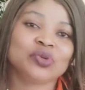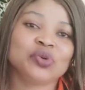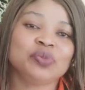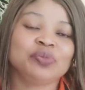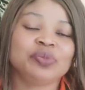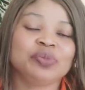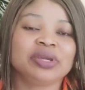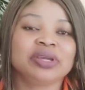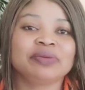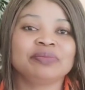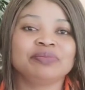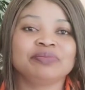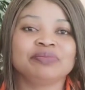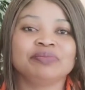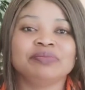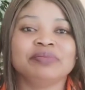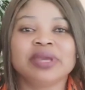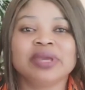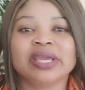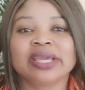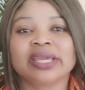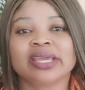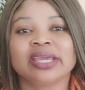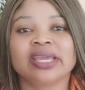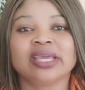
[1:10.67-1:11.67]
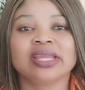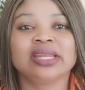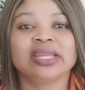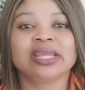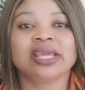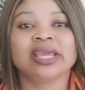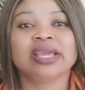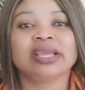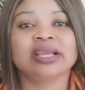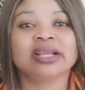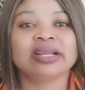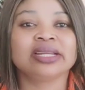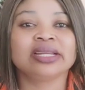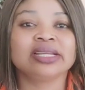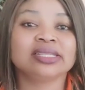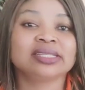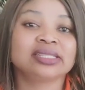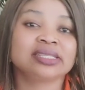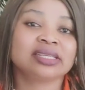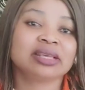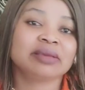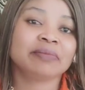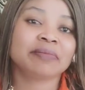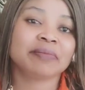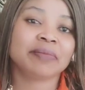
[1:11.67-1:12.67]
We'll be making a
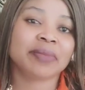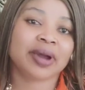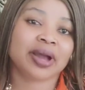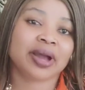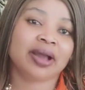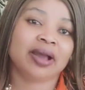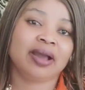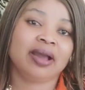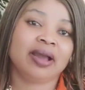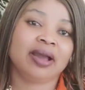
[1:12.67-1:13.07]
cleansing bar